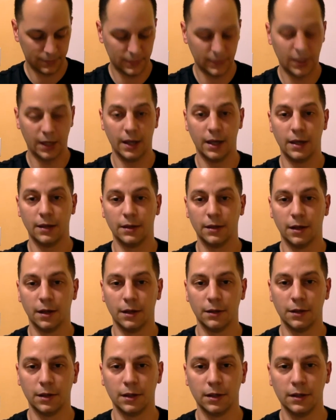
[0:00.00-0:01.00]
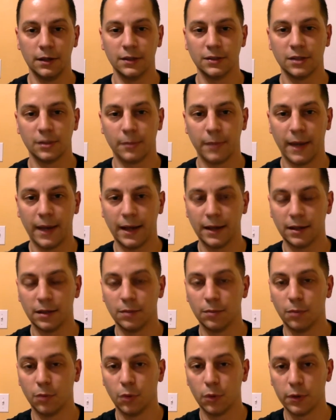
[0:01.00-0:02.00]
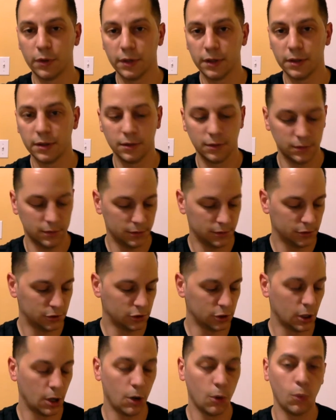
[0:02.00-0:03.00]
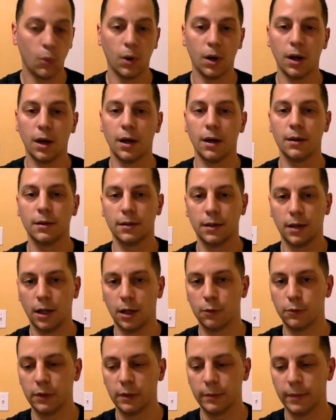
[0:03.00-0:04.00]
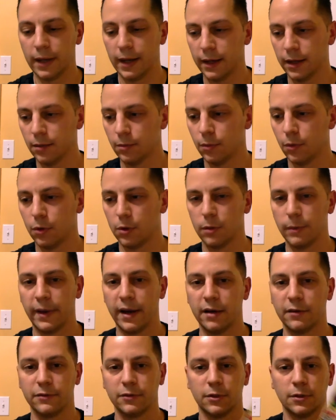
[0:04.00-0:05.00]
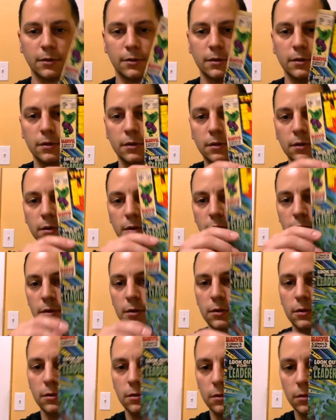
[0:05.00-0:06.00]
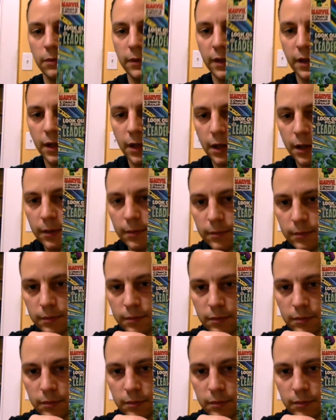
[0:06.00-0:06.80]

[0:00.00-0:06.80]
And none of these are bagged and boarded, so I'll rebag and board them after. What we got?